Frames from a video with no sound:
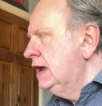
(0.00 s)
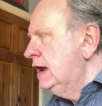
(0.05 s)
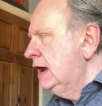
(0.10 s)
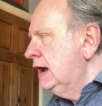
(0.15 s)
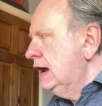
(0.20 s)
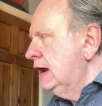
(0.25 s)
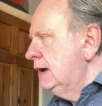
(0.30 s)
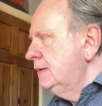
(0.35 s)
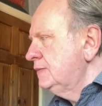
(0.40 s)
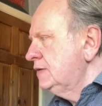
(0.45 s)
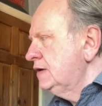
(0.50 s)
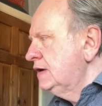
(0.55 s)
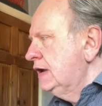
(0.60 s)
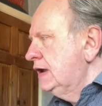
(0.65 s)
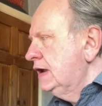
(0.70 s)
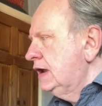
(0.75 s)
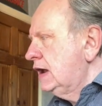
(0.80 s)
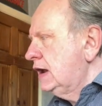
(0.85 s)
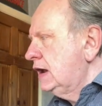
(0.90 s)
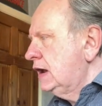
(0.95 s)

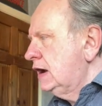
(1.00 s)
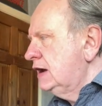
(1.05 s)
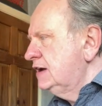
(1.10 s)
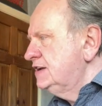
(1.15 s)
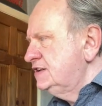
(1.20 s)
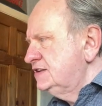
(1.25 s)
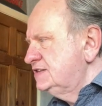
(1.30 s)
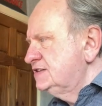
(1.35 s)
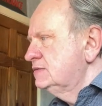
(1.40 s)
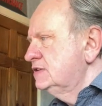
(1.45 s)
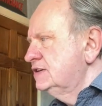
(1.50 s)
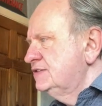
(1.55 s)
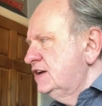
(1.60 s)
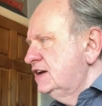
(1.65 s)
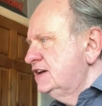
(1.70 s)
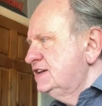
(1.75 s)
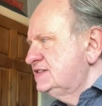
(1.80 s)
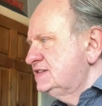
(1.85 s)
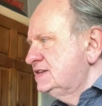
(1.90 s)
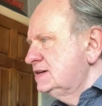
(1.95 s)
I did something very
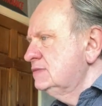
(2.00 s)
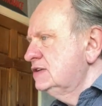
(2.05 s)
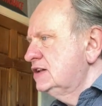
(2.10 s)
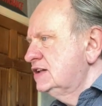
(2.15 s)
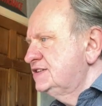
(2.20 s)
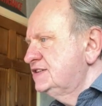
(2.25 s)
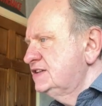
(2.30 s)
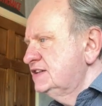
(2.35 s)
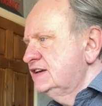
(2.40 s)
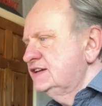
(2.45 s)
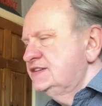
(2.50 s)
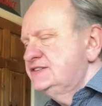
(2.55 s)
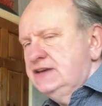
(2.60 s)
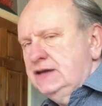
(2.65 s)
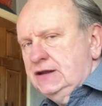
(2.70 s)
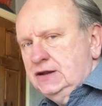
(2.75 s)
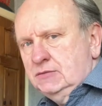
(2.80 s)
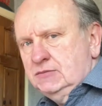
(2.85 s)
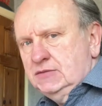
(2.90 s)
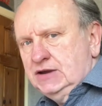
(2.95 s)
similar to this
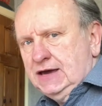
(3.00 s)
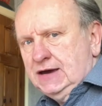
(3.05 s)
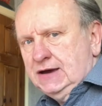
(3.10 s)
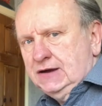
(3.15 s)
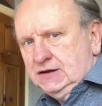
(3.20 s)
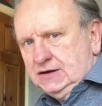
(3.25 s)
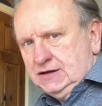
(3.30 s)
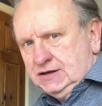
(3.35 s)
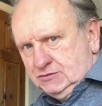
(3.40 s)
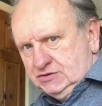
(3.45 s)
in Omni Outliner,